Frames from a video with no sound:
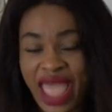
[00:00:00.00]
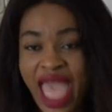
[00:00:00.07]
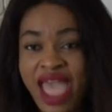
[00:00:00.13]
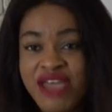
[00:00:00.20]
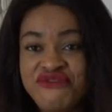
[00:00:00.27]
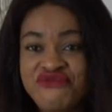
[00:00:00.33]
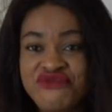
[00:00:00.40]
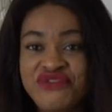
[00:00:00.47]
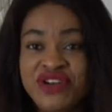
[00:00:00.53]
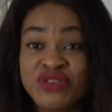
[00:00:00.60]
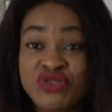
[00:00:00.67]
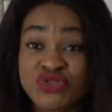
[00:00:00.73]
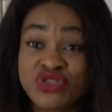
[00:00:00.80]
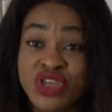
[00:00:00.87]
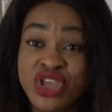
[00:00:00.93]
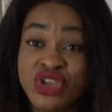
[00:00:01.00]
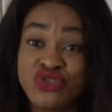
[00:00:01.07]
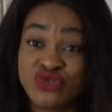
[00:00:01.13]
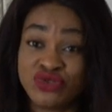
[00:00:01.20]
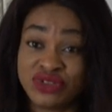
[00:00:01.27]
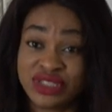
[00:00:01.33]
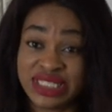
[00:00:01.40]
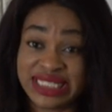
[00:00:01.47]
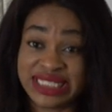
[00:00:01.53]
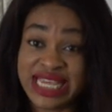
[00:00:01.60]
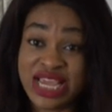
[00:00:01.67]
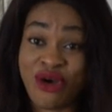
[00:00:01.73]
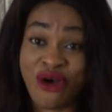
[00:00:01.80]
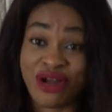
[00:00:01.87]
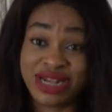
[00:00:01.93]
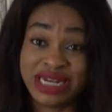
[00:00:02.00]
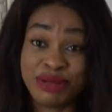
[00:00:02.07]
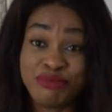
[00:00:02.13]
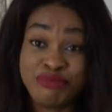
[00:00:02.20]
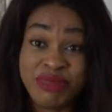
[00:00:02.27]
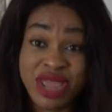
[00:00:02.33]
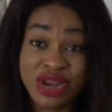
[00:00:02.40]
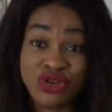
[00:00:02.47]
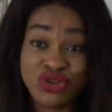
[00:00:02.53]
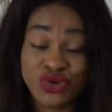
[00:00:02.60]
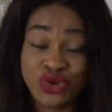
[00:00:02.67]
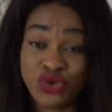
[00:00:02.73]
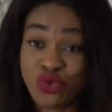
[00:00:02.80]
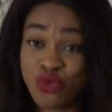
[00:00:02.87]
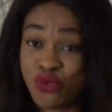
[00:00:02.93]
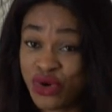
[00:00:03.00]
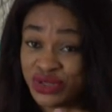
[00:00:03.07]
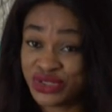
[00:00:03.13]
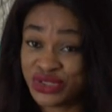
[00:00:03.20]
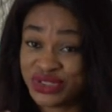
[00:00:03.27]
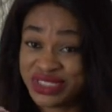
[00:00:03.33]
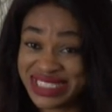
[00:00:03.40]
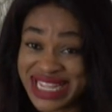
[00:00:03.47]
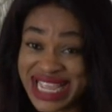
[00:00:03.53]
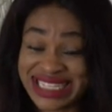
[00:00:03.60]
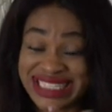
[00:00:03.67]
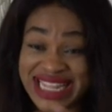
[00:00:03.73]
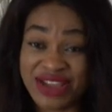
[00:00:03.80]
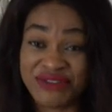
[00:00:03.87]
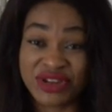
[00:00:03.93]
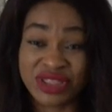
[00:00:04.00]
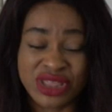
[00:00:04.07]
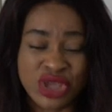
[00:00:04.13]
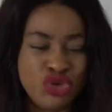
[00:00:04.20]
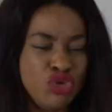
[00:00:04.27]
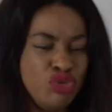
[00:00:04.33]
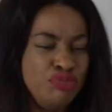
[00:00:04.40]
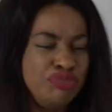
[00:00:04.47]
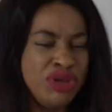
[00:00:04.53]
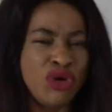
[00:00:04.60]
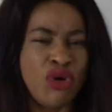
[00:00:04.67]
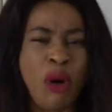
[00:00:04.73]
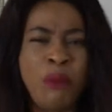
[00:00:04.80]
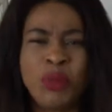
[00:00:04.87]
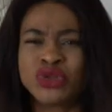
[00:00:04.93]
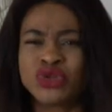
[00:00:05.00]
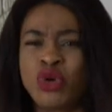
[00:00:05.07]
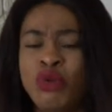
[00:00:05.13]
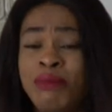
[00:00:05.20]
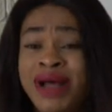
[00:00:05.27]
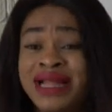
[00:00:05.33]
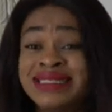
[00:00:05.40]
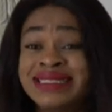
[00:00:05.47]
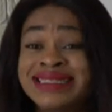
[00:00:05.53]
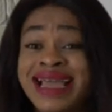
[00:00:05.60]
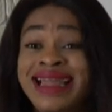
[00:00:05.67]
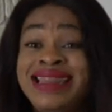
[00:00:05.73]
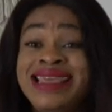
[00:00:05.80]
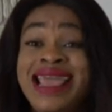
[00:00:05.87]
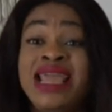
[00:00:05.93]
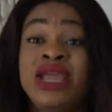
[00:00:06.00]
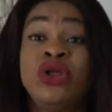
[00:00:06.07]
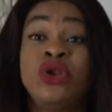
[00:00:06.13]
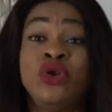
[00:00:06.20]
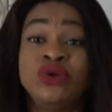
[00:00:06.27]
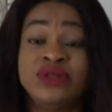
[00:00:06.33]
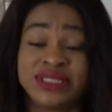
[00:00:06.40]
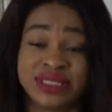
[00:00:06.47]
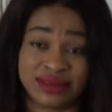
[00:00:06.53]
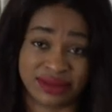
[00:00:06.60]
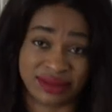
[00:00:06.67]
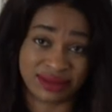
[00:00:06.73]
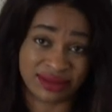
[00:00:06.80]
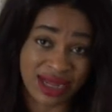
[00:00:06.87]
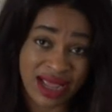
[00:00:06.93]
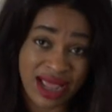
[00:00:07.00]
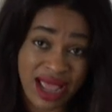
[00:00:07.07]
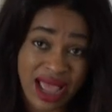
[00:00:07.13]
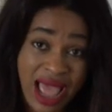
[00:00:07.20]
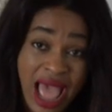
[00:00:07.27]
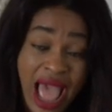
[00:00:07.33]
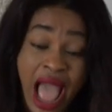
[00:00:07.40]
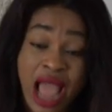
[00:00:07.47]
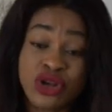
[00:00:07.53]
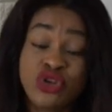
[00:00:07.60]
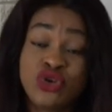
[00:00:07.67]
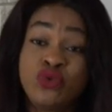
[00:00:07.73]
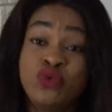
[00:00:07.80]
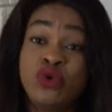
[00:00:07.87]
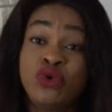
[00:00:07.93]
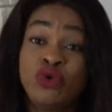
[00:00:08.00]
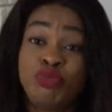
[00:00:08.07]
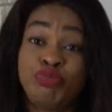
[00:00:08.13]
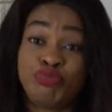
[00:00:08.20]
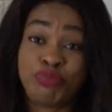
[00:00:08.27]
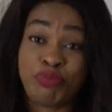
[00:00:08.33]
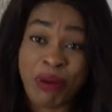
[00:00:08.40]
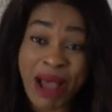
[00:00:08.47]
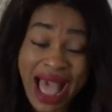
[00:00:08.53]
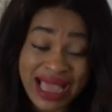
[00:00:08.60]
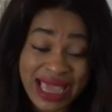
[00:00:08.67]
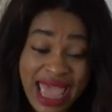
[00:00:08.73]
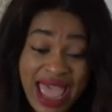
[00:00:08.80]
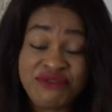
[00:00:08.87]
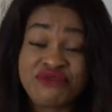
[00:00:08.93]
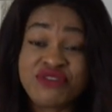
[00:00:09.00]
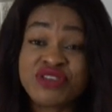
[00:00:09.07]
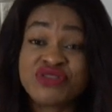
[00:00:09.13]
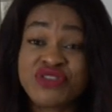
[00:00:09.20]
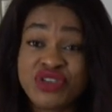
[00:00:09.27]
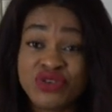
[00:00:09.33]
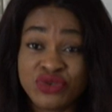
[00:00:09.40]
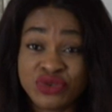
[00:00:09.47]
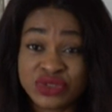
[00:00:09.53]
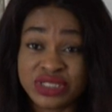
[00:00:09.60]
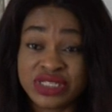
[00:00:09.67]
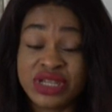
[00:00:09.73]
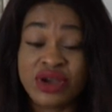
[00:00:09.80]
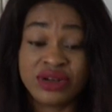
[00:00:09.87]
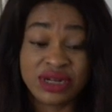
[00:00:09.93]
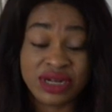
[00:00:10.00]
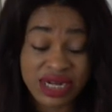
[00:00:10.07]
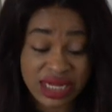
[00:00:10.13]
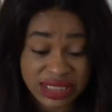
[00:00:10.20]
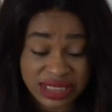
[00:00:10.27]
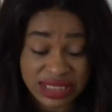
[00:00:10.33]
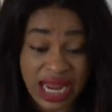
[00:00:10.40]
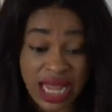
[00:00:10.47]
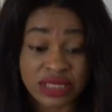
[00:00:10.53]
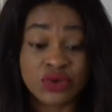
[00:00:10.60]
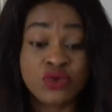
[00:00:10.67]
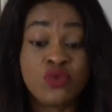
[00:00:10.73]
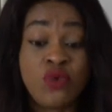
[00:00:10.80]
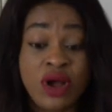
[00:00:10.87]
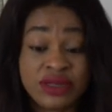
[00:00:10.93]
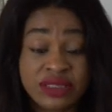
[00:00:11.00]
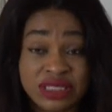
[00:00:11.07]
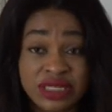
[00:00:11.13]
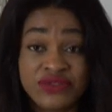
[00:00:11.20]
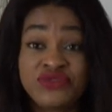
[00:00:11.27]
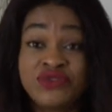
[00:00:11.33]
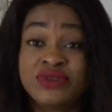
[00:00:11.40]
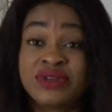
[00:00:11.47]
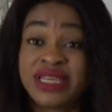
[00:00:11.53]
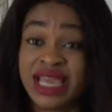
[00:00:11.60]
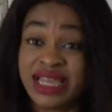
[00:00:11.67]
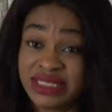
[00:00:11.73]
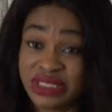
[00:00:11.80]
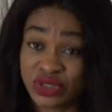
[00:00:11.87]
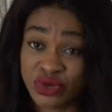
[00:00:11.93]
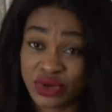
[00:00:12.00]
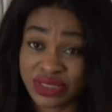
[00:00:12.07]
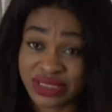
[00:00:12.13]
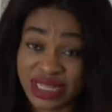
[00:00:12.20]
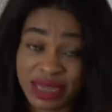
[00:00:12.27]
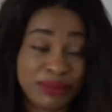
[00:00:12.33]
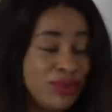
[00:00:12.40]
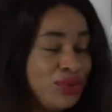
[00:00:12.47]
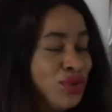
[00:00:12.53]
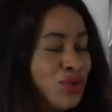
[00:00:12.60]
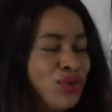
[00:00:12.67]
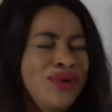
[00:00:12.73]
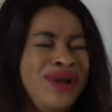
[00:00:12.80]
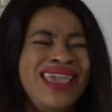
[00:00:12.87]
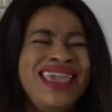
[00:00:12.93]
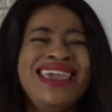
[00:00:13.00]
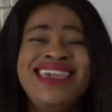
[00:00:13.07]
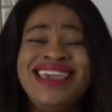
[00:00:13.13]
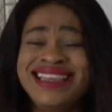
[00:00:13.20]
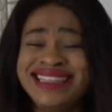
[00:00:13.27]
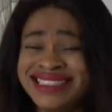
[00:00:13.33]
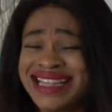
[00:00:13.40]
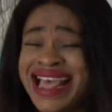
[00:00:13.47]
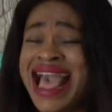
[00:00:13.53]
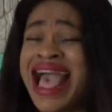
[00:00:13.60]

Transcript: everything you see on the menu, you want to taste everything. You become automatically a glutton. And you will pack everything you see on the list, that once the food gets to your table, you will eat